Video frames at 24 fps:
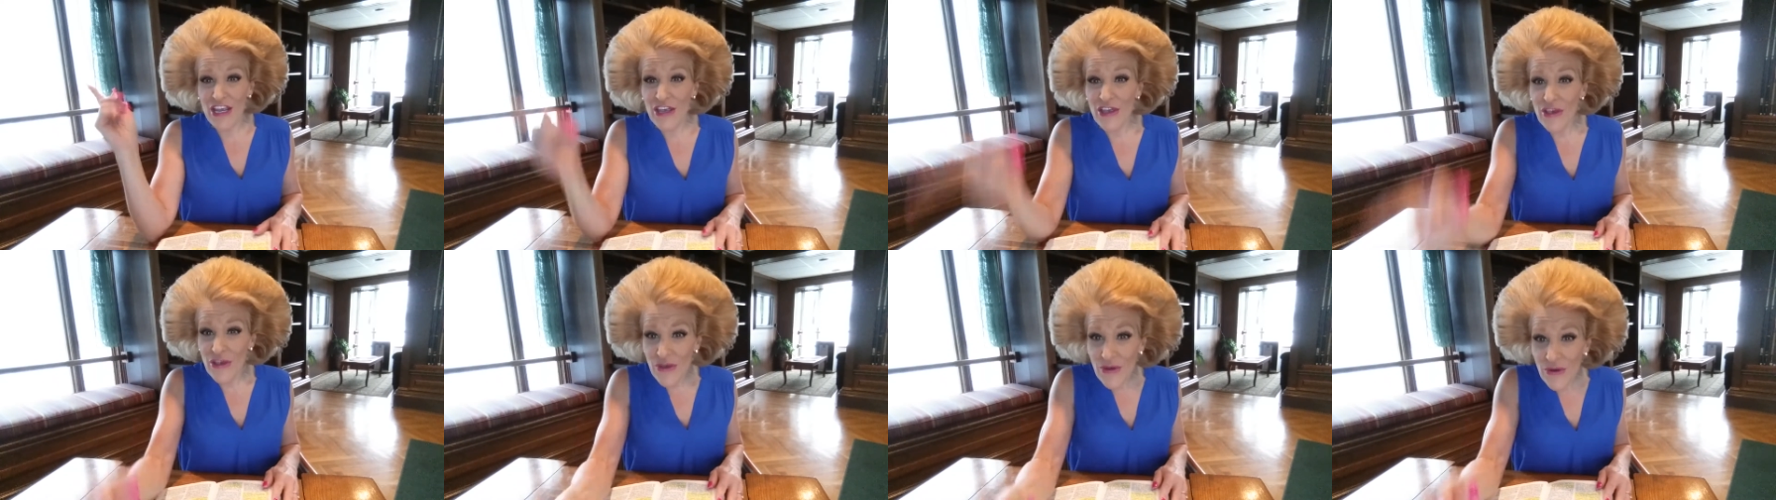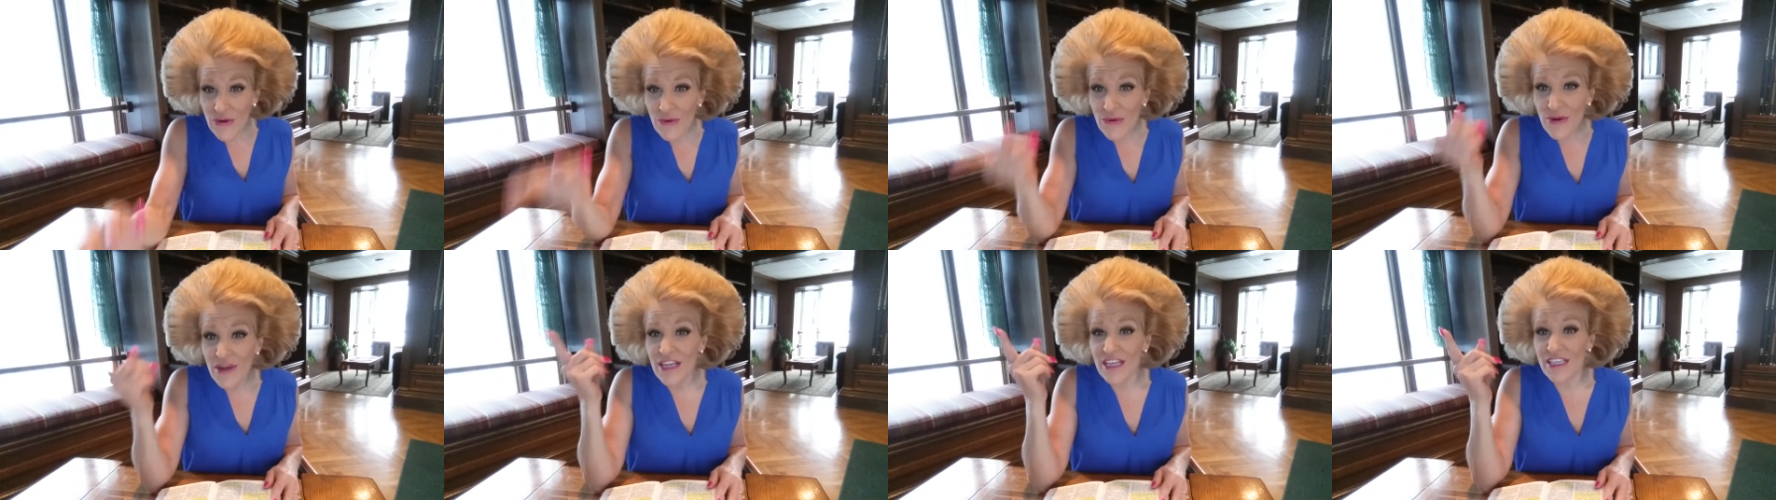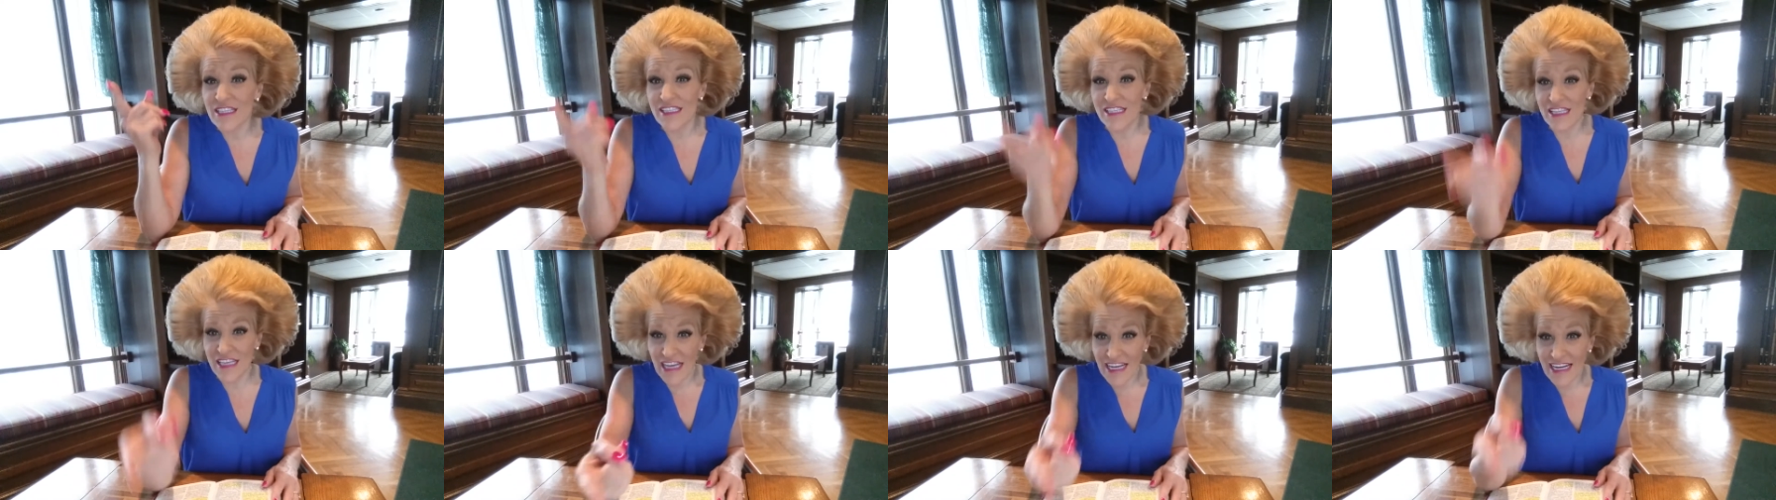Who
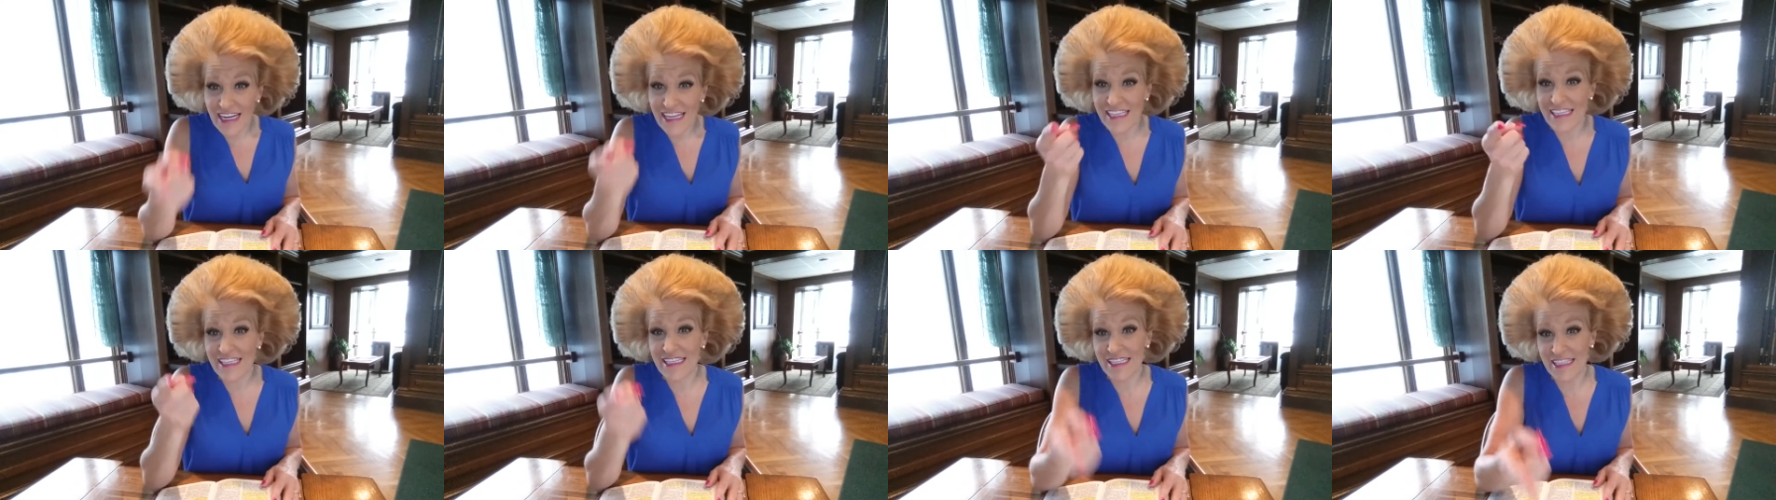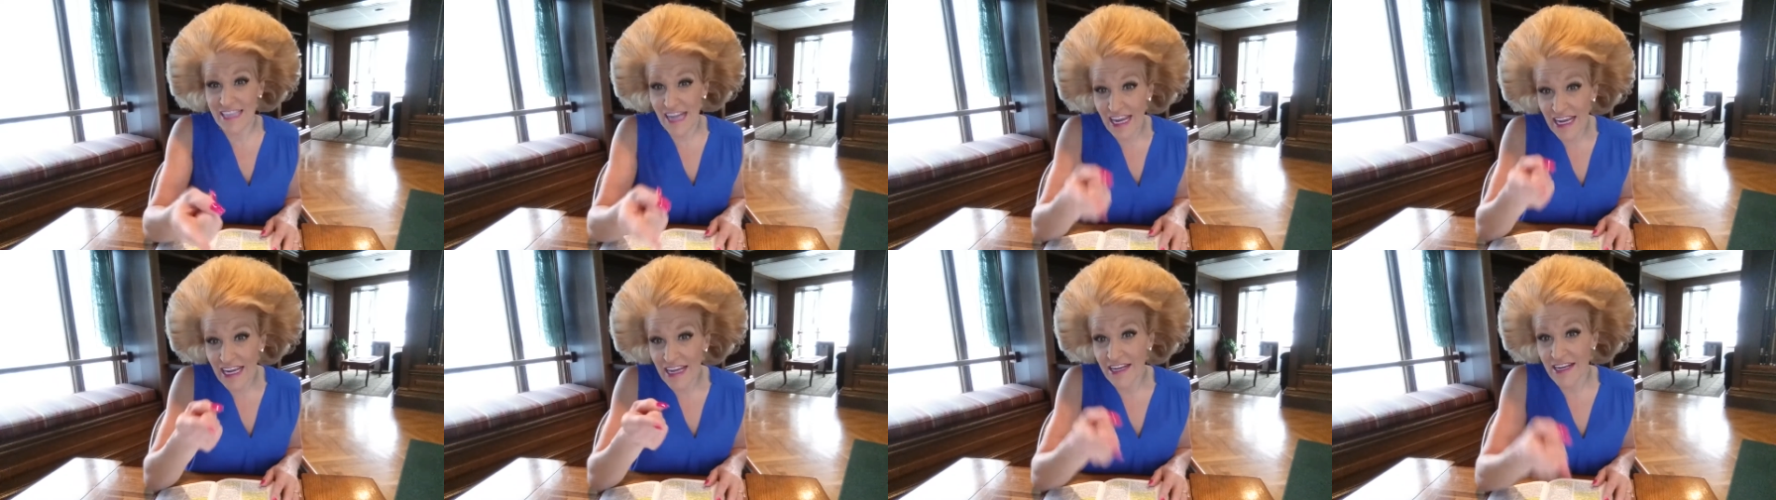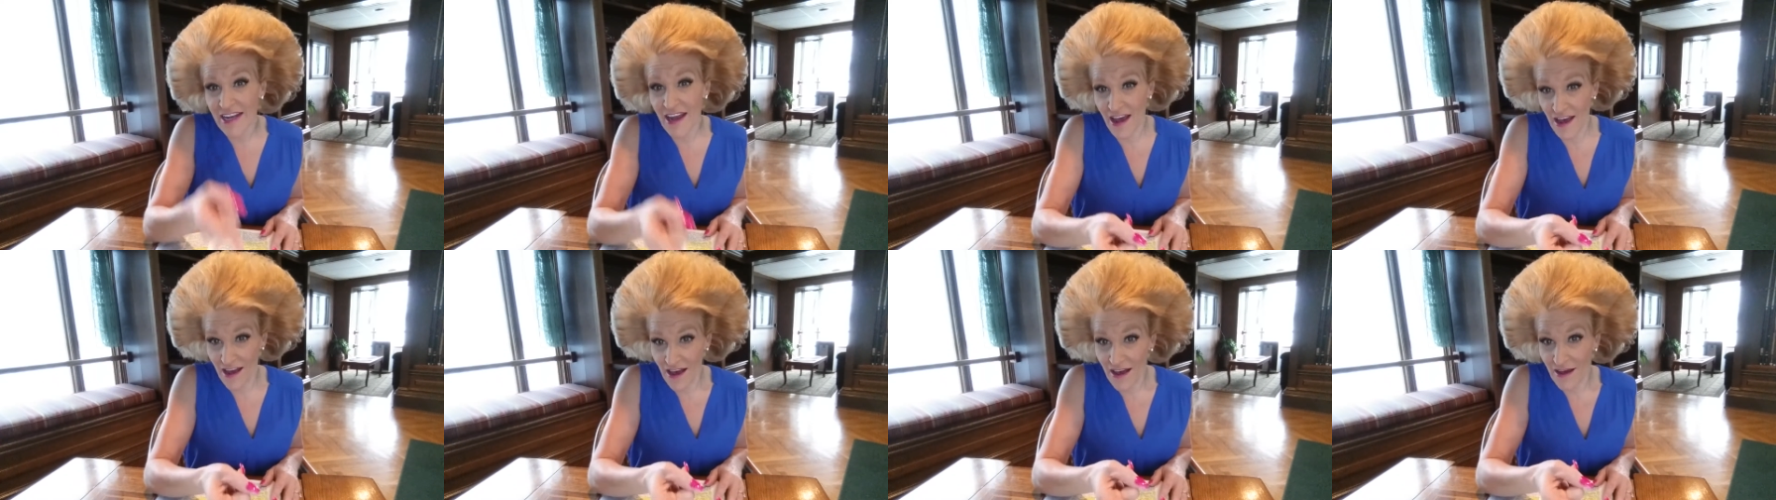is going to
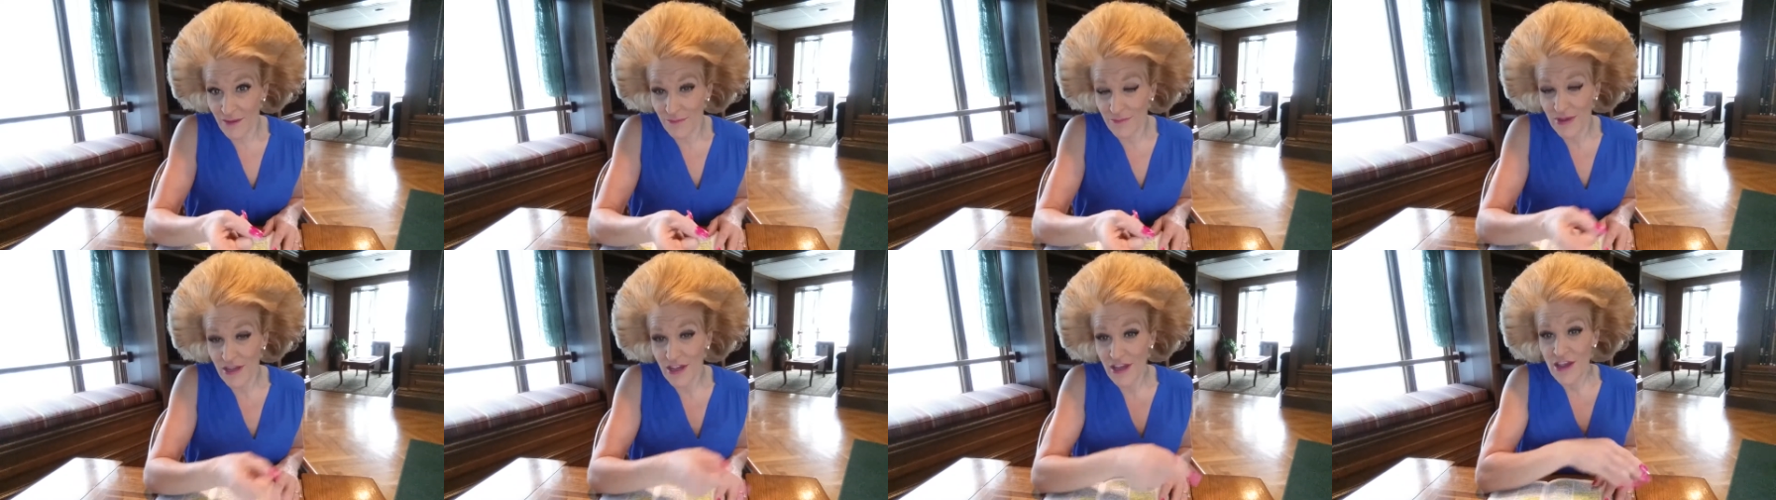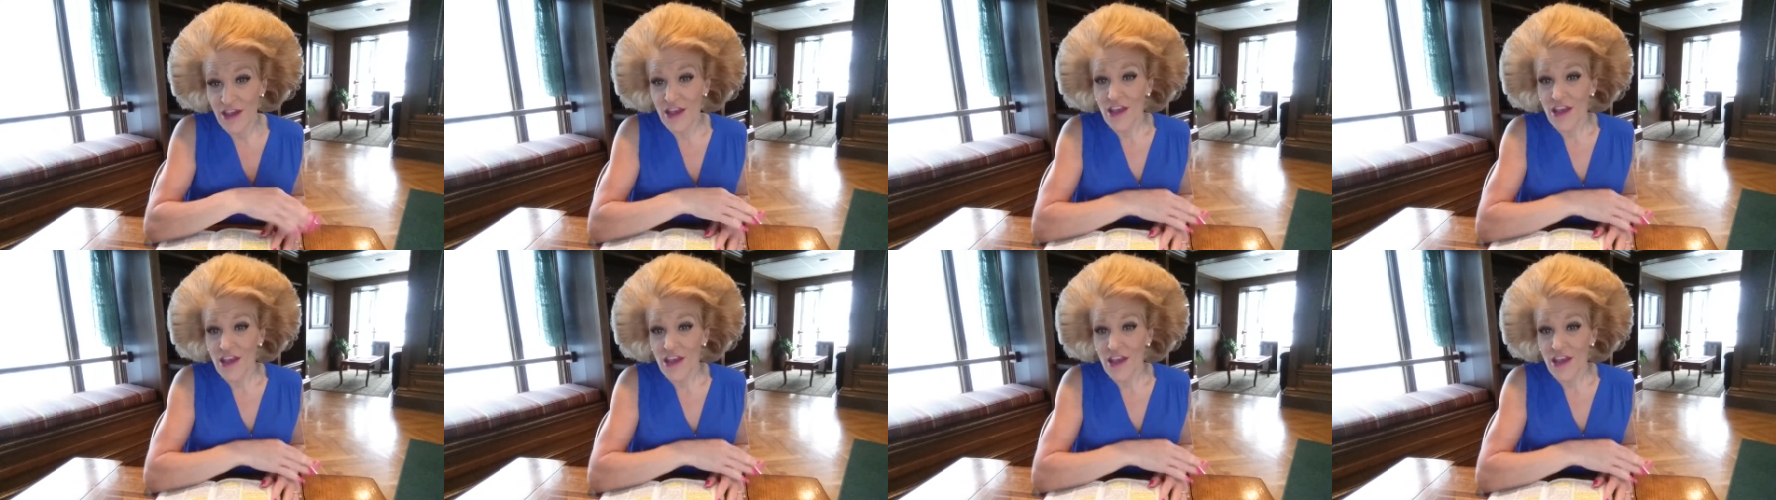stand up?